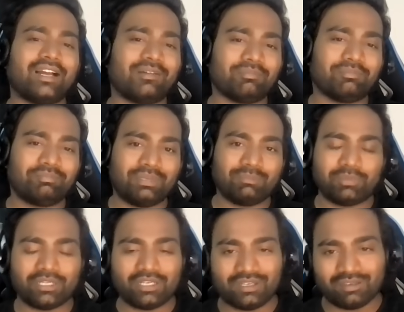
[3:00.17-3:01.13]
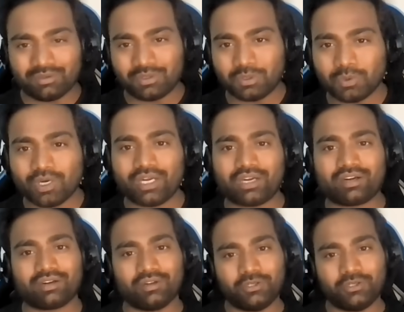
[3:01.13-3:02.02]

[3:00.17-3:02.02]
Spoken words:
Yeah, people who are